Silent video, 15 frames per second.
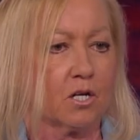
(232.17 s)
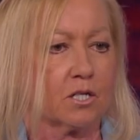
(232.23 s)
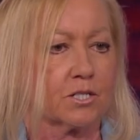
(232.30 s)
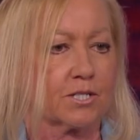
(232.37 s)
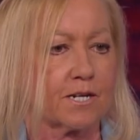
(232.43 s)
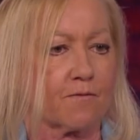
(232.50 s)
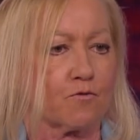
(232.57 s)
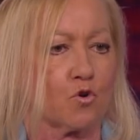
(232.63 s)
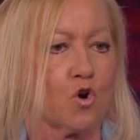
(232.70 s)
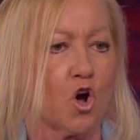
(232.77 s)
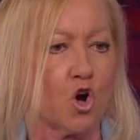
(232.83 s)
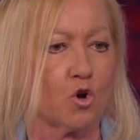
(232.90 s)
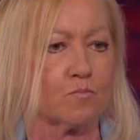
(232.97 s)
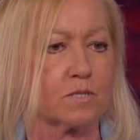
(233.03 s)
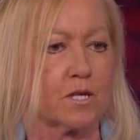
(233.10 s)
several
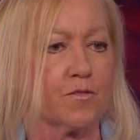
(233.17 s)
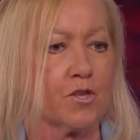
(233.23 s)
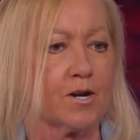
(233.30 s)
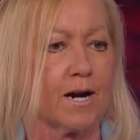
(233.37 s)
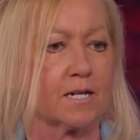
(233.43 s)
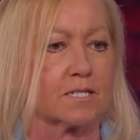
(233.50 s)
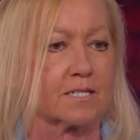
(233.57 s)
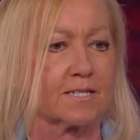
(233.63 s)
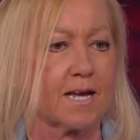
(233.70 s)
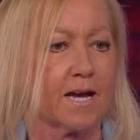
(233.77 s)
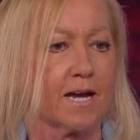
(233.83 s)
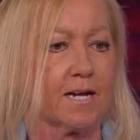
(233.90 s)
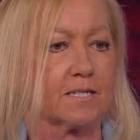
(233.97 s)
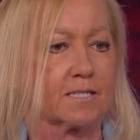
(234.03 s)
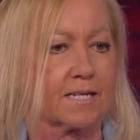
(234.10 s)
homes in the United
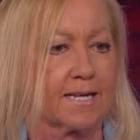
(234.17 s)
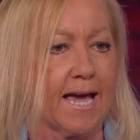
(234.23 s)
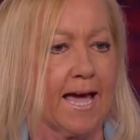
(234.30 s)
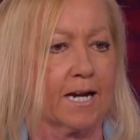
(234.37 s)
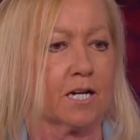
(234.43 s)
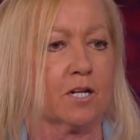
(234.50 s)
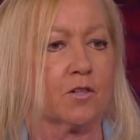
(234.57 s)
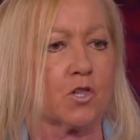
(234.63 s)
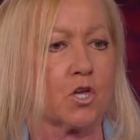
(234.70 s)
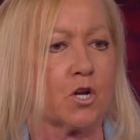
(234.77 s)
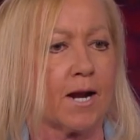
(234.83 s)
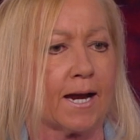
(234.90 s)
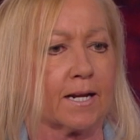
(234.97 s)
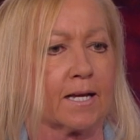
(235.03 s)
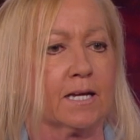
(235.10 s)
States, Canada, the
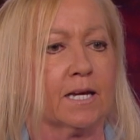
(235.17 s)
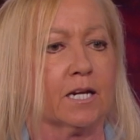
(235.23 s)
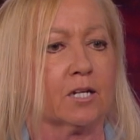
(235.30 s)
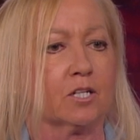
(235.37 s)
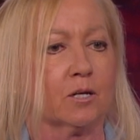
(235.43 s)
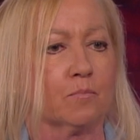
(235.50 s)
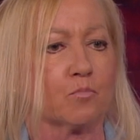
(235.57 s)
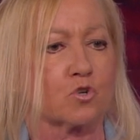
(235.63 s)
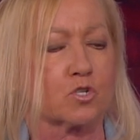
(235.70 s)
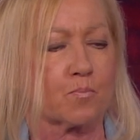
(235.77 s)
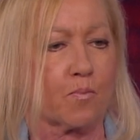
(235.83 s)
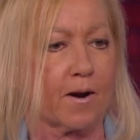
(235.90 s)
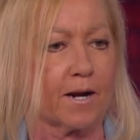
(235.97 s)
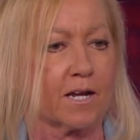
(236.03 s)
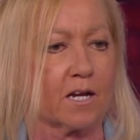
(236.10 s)
United Kingdom. We're
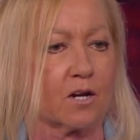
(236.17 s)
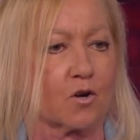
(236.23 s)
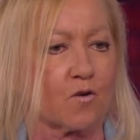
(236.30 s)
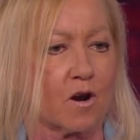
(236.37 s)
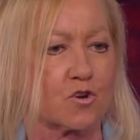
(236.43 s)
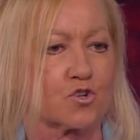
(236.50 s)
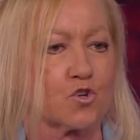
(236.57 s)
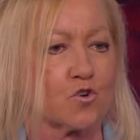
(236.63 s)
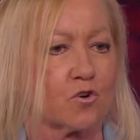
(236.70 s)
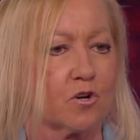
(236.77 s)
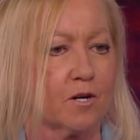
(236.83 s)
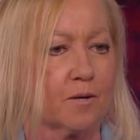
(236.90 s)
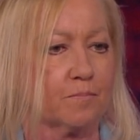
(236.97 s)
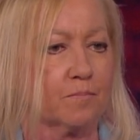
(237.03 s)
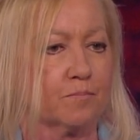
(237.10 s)
spreading across
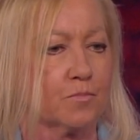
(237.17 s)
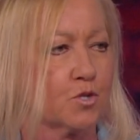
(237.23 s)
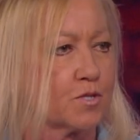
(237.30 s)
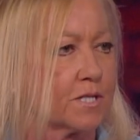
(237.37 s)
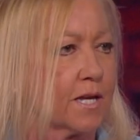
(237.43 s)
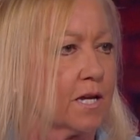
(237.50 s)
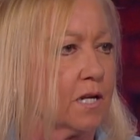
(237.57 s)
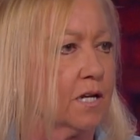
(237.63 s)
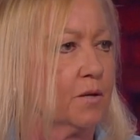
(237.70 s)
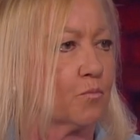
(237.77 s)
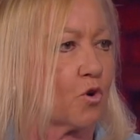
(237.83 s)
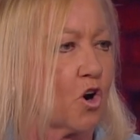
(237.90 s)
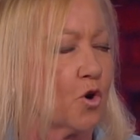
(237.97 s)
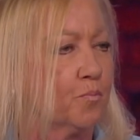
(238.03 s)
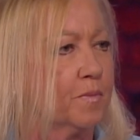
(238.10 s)
Europe, New Zealand.
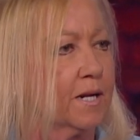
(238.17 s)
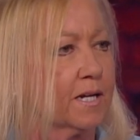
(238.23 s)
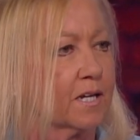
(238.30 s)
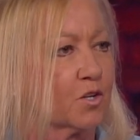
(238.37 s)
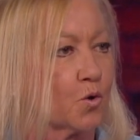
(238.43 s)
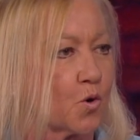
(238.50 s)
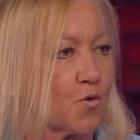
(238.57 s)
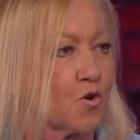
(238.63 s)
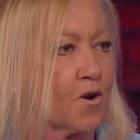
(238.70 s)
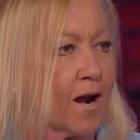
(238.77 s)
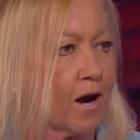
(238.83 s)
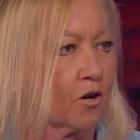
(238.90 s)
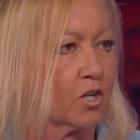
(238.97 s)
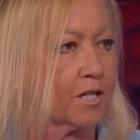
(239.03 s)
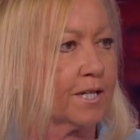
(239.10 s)
We're opening in Northern
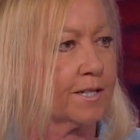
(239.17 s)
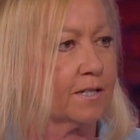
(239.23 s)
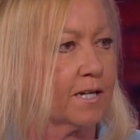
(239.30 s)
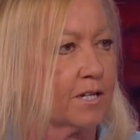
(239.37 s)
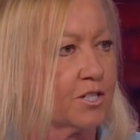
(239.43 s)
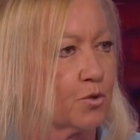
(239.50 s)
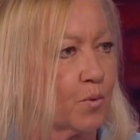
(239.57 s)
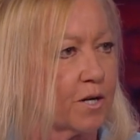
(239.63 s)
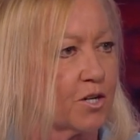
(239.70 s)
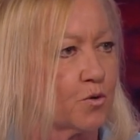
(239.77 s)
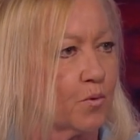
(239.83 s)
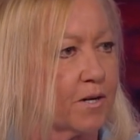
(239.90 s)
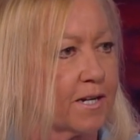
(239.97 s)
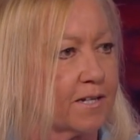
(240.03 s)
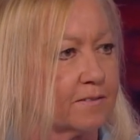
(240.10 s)
Ireland in
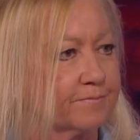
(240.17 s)
2020.